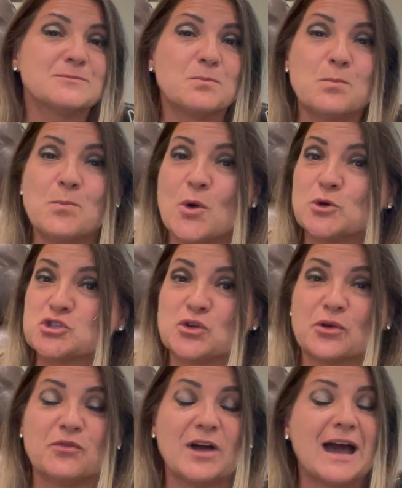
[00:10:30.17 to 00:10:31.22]
most
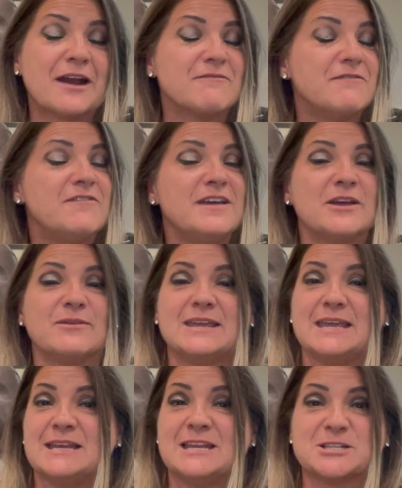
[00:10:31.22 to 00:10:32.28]
of are very
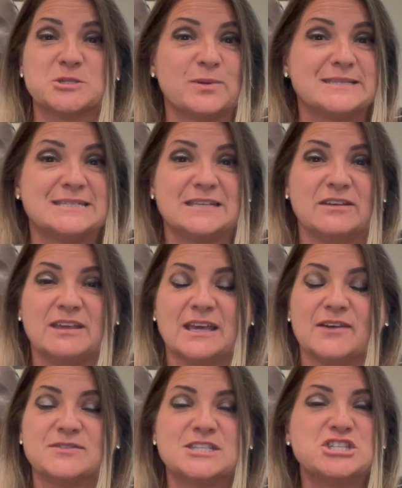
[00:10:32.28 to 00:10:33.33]
inexpensive gifts,